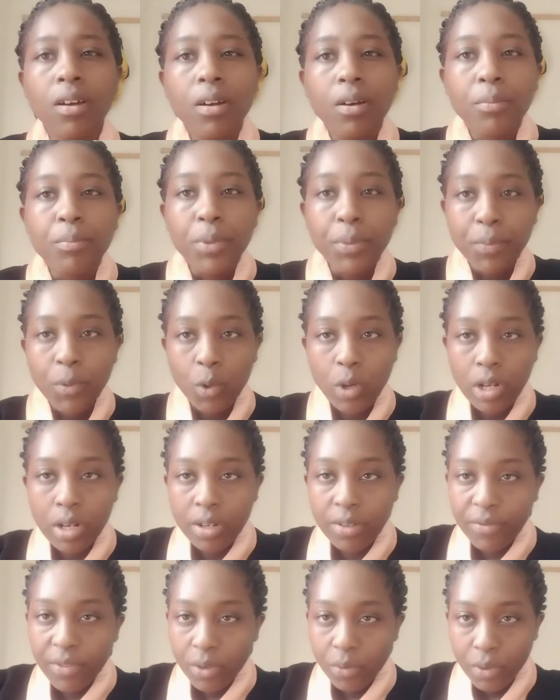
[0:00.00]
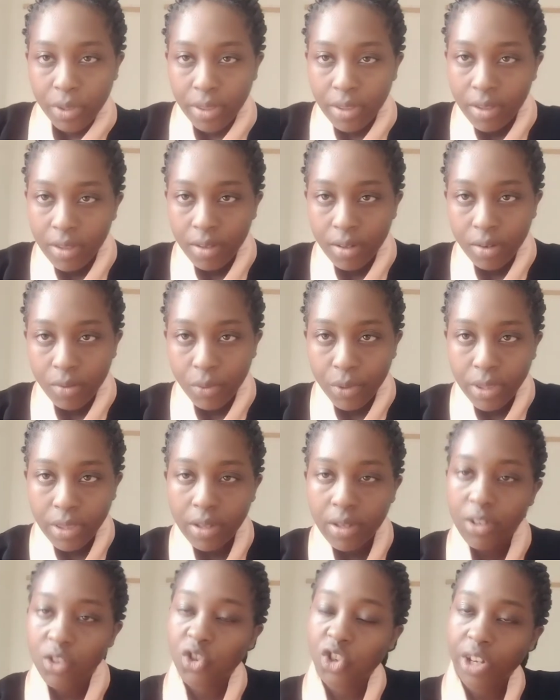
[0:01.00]
people who are living with the
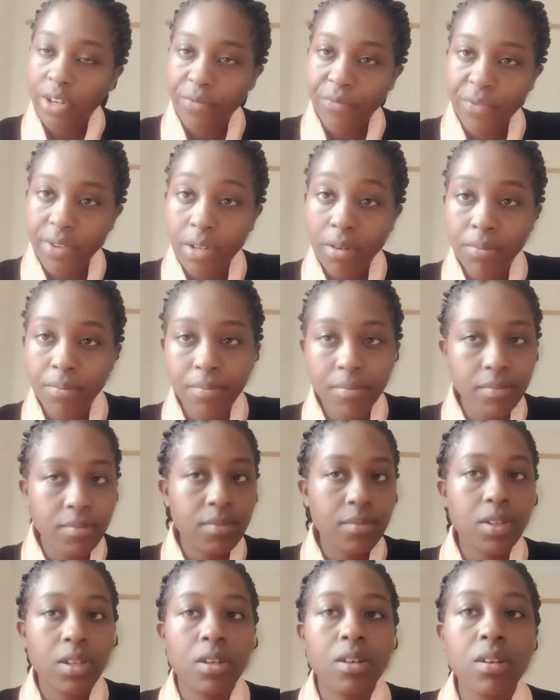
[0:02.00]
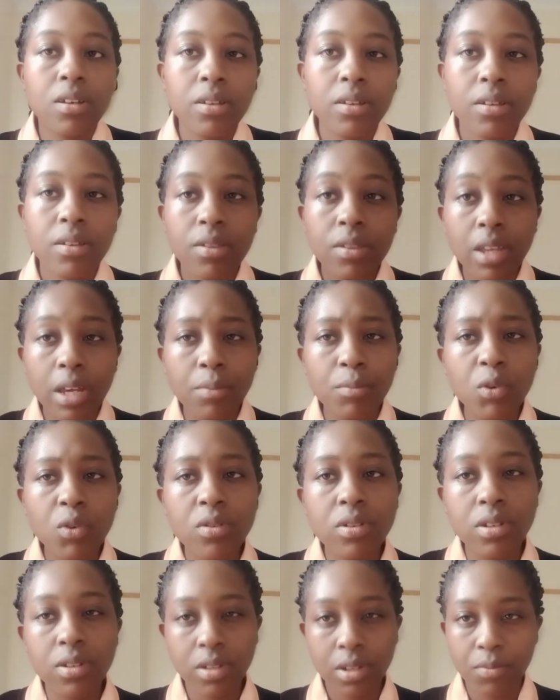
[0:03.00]
HIV. The immune
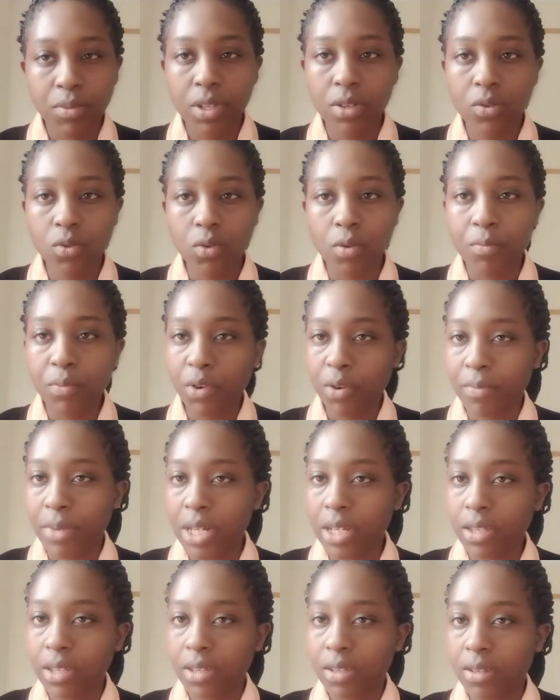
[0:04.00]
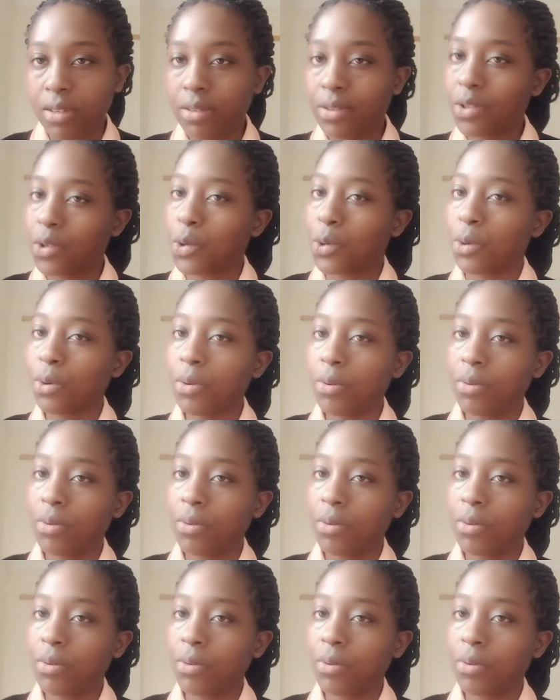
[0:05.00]
system is compromised, so